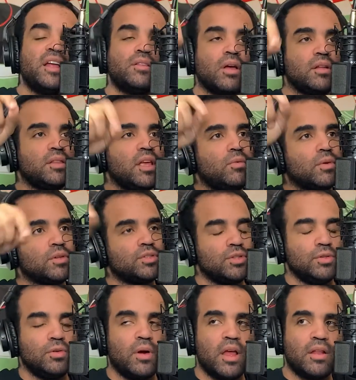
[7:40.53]
thought they were
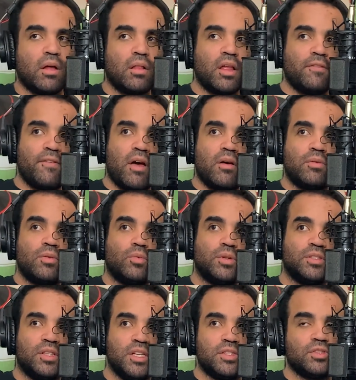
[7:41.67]
too, and all I found
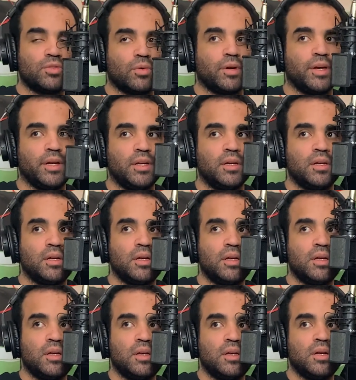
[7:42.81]
was this story.
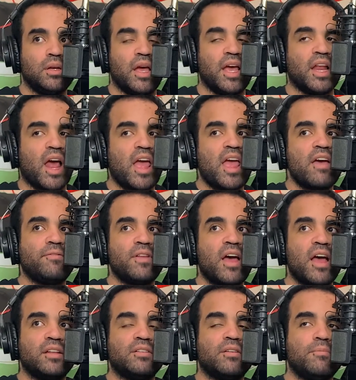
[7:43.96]
And I have
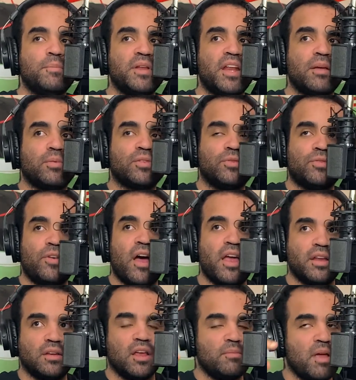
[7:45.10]
not been able to
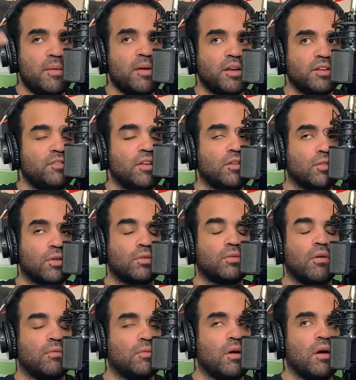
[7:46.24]
find, and maybe I just didn't
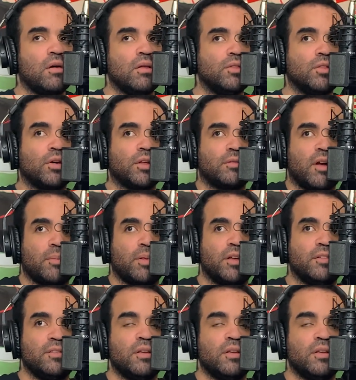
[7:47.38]
look in the right place.